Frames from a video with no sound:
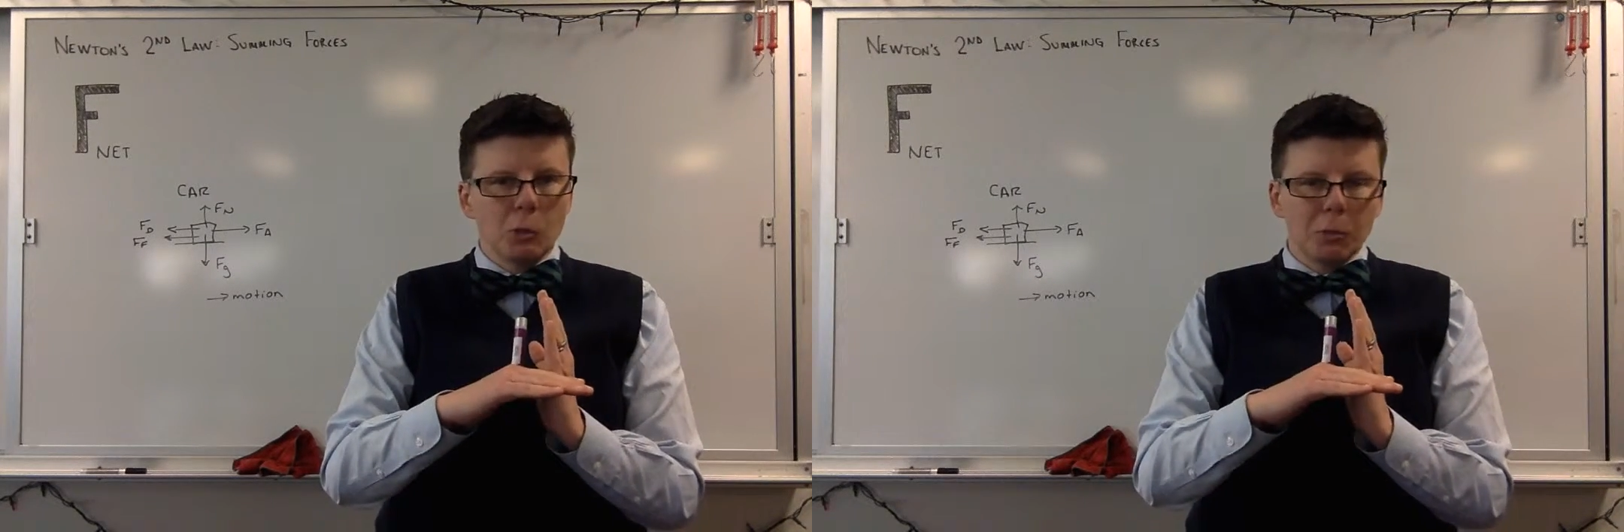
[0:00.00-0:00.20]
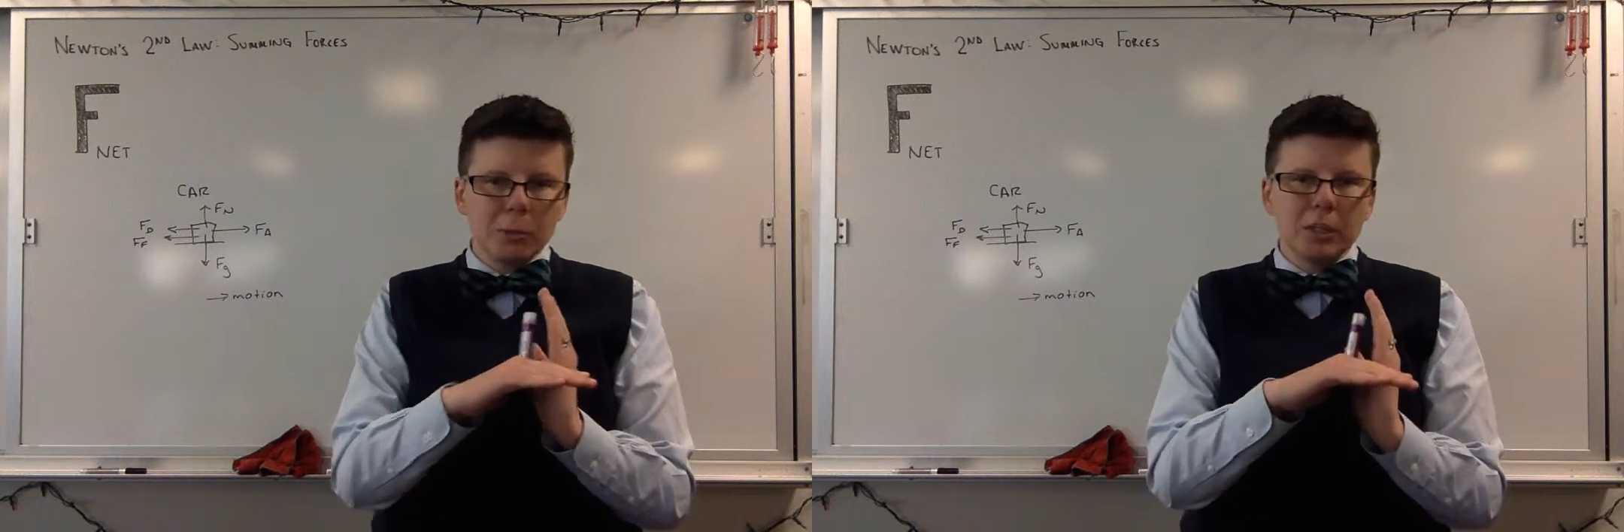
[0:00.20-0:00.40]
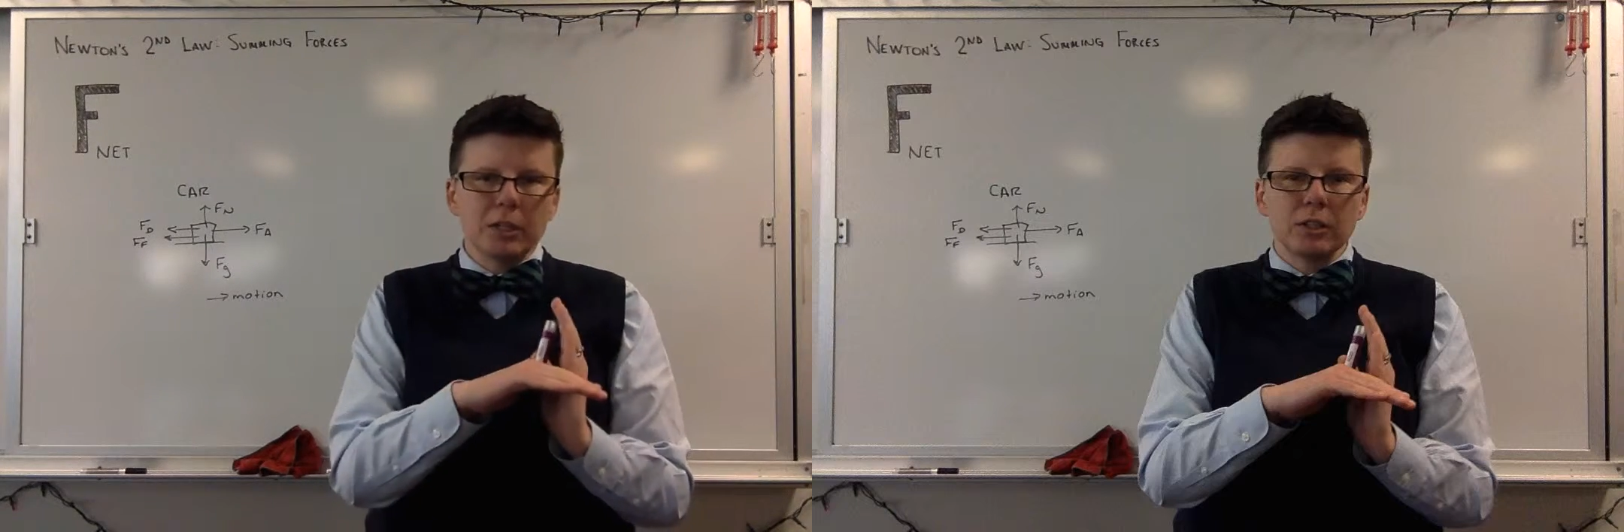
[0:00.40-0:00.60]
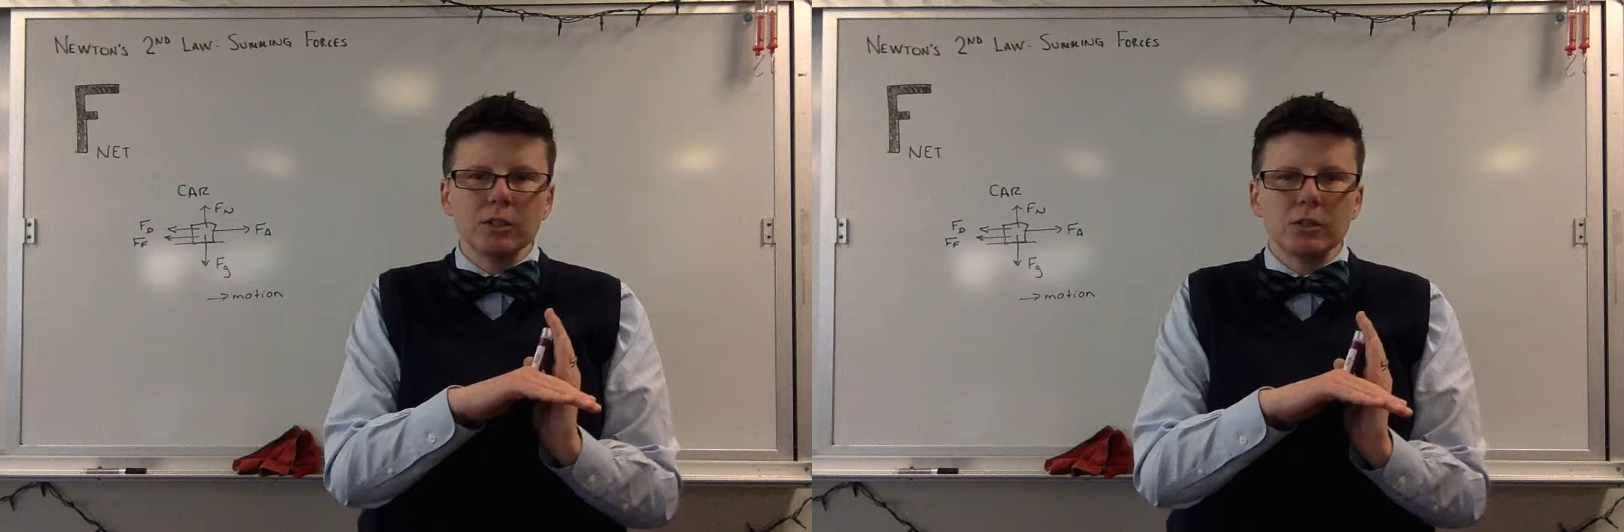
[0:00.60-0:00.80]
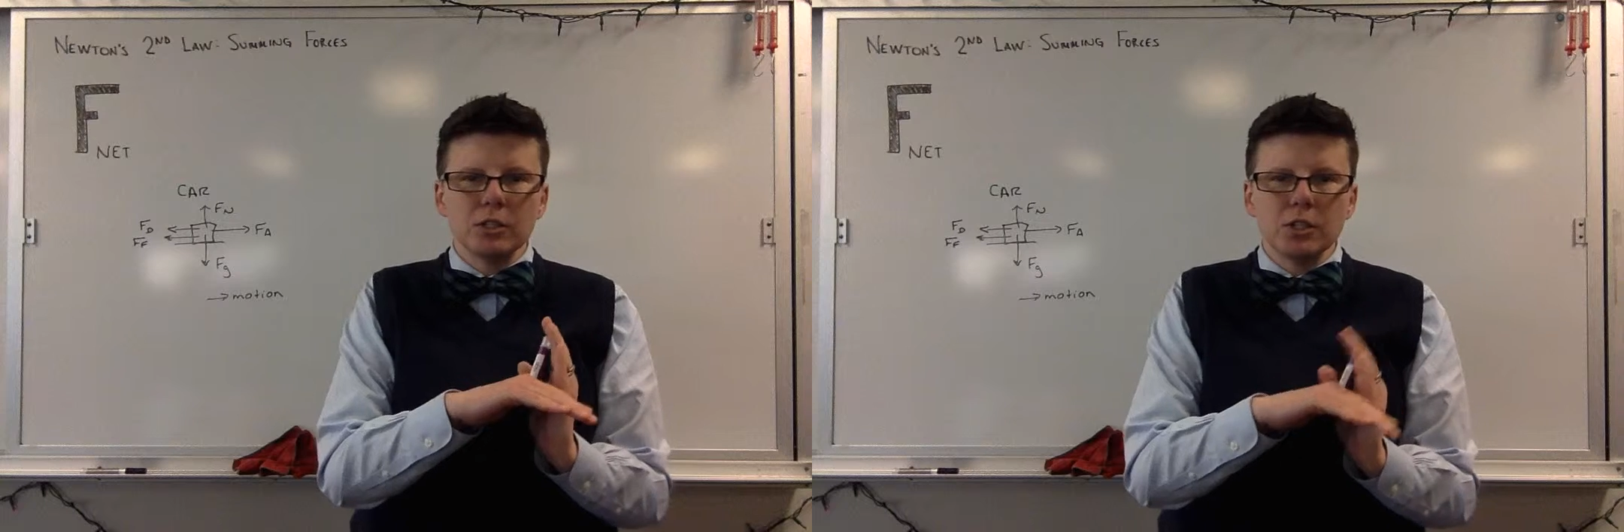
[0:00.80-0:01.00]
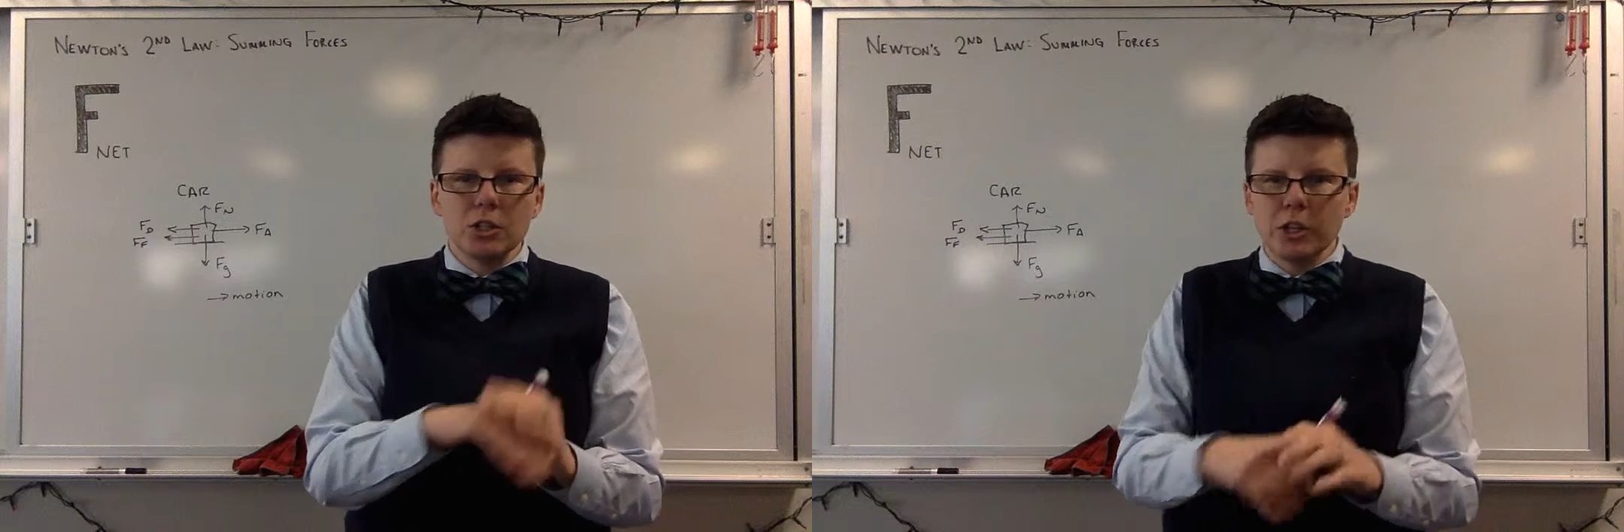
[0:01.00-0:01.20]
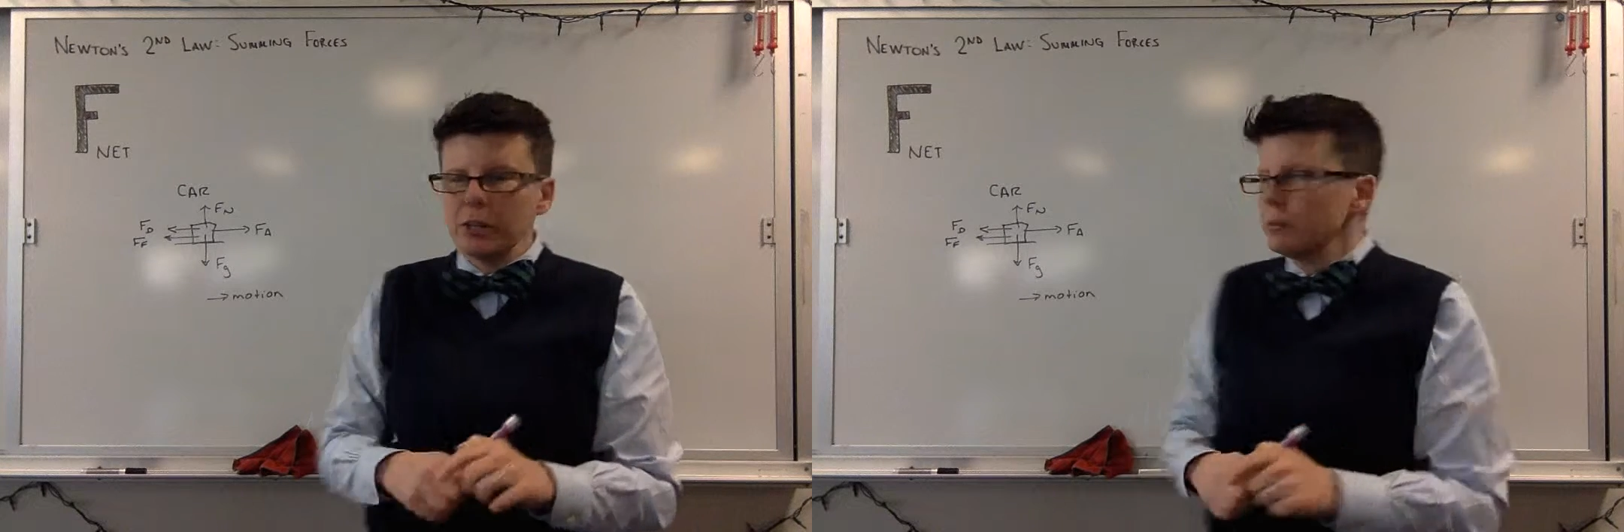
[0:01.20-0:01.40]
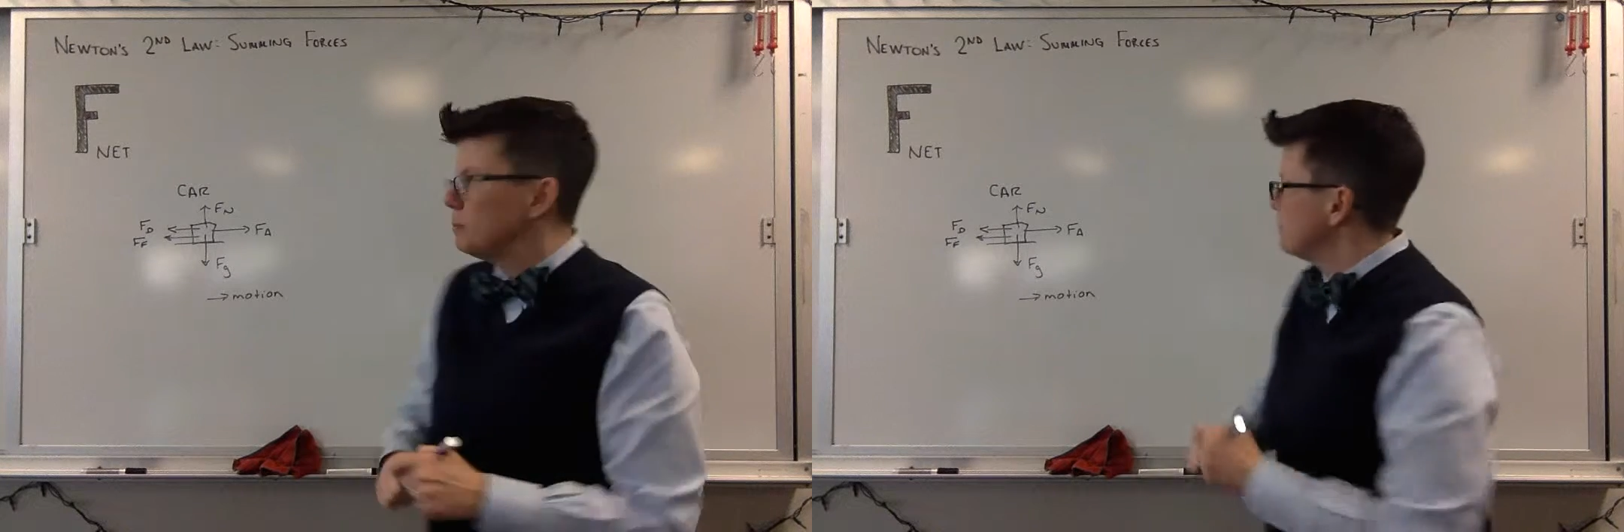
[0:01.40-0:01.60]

perpendicular to each other.